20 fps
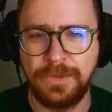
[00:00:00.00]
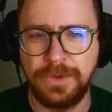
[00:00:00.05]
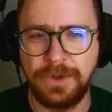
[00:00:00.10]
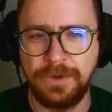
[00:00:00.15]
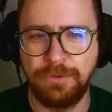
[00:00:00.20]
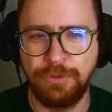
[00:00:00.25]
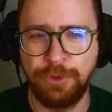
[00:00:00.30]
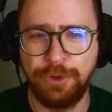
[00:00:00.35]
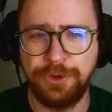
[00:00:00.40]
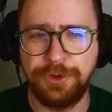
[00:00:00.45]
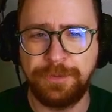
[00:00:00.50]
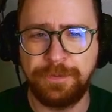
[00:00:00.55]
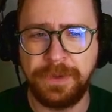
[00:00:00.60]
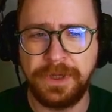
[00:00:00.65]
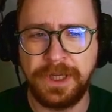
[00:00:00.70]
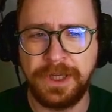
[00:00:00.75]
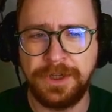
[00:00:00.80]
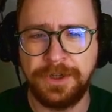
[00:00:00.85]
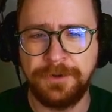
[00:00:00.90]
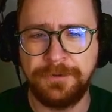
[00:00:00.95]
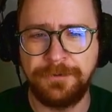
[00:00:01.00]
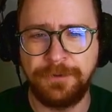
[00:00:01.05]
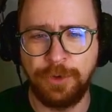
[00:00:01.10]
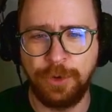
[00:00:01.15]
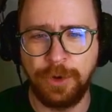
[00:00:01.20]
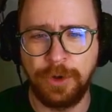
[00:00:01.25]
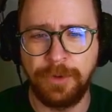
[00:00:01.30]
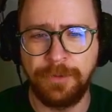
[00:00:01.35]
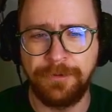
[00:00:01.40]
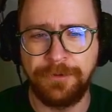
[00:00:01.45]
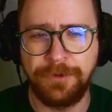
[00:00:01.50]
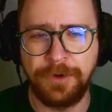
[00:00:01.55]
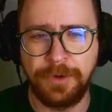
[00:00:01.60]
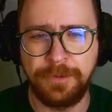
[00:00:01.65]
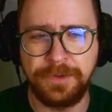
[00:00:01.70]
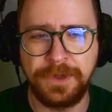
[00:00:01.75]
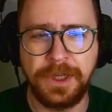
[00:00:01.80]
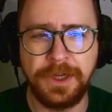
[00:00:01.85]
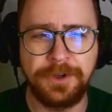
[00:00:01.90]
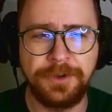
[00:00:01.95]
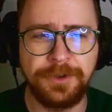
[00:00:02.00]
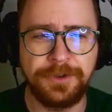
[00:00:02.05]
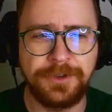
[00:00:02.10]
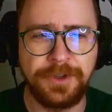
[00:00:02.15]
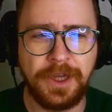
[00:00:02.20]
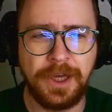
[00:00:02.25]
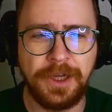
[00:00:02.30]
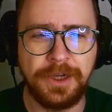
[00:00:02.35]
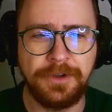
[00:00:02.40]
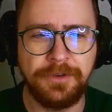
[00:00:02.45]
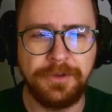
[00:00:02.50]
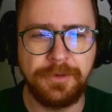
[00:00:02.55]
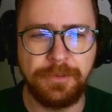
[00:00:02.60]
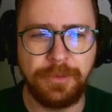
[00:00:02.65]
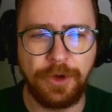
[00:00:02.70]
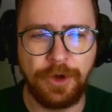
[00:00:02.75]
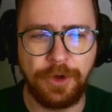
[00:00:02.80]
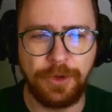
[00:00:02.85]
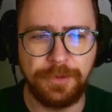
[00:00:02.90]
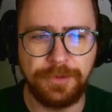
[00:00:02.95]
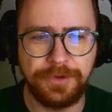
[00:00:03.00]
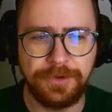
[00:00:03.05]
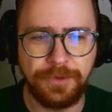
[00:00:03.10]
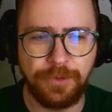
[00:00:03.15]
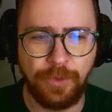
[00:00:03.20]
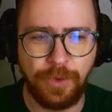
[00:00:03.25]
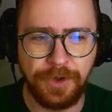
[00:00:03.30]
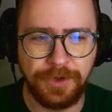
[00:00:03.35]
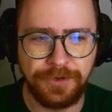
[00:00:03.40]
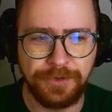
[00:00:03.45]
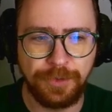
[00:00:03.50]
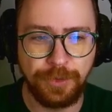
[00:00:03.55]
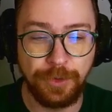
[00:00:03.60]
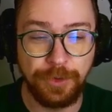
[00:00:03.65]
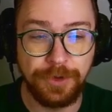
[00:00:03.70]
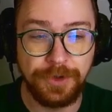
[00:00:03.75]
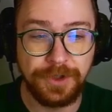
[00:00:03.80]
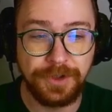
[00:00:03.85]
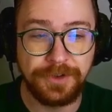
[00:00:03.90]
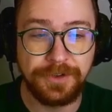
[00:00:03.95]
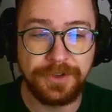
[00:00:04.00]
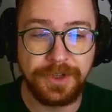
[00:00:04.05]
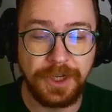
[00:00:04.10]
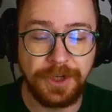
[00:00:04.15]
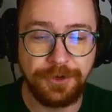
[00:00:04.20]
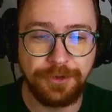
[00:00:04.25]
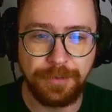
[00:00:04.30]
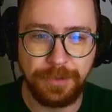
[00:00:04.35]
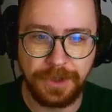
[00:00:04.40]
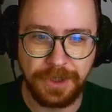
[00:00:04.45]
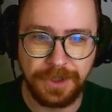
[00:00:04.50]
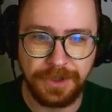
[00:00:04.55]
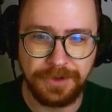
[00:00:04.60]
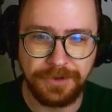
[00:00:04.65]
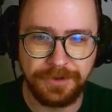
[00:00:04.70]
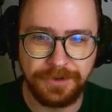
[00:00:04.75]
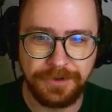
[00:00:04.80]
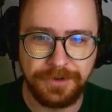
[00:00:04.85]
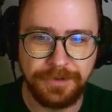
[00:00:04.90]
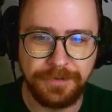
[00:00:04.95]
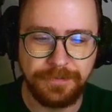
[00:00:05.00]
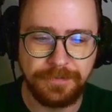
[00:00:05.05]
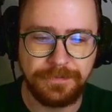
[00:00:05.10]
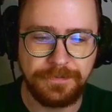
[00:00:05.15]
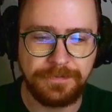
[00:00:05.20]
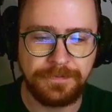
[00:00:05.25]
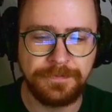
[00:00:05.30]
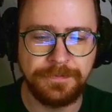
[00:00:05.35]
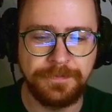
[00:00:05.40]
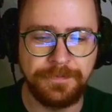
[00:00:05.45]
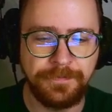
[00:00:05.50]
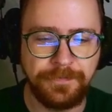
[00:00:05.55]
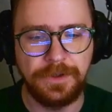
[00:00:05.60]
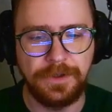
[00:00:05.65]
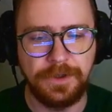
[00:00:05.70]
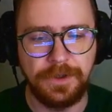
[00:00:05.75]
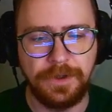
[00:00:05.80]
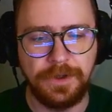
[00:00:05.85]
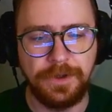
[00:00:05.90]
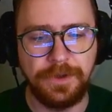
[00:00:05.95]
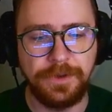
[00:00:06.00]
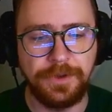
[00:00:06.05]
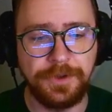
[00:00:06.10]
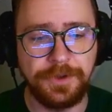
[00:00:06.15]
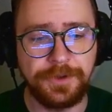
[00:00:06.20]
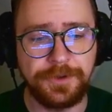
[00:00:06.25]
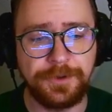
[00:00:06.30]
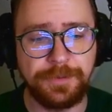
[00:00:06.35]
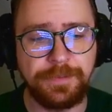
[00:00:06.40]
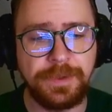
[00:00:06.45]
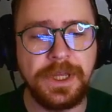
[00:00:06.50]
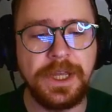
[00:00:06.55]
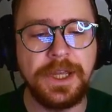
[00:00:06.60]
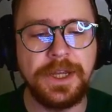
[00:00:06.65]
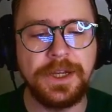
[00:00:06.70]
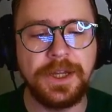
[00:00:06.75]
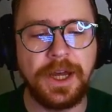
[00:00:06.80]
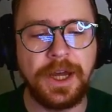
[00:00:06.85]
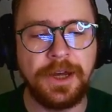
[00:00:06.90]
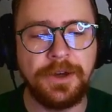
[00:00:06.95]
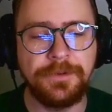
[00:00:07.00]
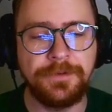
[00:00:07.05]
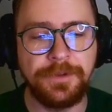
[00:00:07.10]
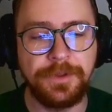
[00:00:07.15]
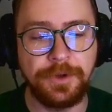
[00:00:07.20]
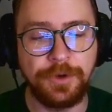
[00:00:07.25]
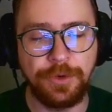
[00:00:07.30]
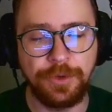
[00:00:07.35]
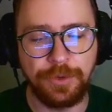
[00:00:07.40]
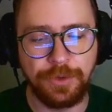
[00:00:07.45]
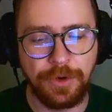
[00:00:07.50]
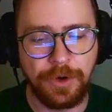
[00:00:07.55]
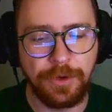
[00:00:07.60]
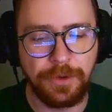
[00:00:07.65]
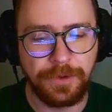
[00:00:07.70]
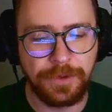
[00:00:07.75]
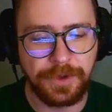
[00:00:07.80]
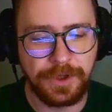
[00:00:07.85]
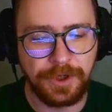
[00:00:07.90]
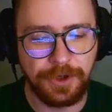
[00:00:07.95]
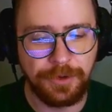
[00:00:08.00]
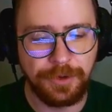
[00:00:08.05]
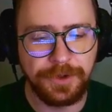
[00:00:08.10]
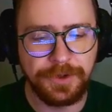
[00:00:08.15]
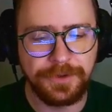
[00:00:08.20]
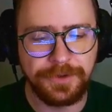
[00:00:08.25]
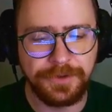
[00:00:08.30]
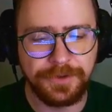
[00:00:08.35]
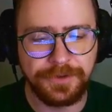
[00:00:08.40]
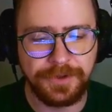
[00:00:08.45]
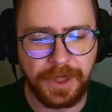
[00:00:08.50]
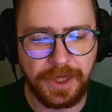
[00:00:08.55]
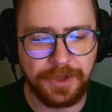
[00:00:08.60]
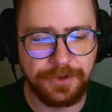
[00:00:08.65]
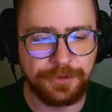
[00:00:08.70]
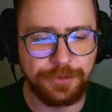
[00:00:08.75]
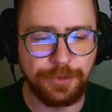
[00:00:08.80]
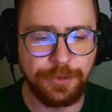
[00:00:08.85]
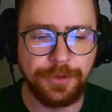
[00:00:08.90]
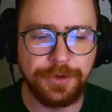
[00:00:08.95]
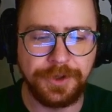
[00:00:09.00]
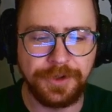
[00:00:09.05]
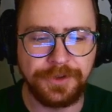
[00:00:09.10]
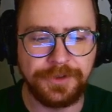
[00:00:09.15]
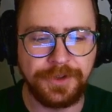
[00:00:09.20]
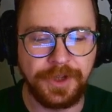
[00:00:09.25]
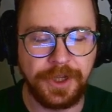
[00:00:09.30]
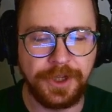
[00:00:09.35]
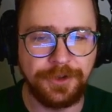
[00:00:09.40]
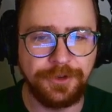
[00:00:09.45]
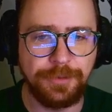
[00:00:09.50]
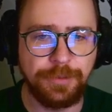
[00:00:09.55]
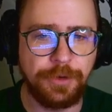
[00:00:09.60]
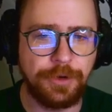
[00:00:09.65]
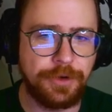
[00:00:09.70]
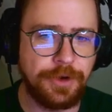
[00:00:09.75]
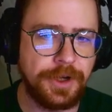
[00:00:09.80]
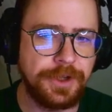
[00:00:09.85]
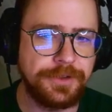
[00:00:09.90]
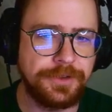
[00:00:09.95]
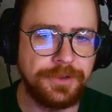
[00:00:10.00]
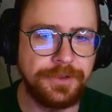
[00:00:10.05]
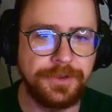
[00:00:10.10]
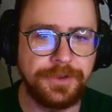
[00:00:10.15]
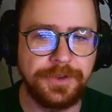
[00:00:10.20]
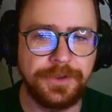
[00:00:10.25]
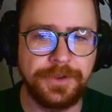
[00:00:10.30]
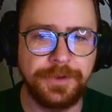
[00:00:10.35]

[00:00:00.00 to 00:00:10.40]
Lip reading: Roots begin to form from the underside of the bulbs once rooting stage begins. The speed of the growth increases as rooting stage progresses.